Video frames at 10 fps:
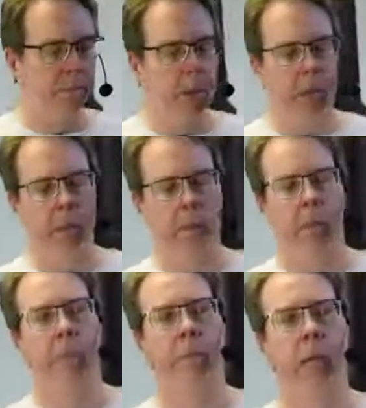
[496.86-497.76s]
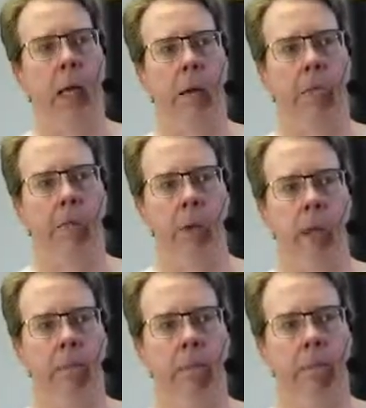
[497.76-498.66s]
But if you have
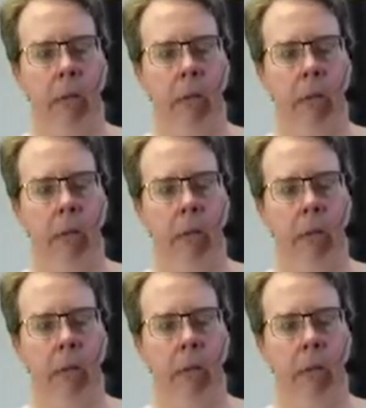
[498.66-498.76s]
um,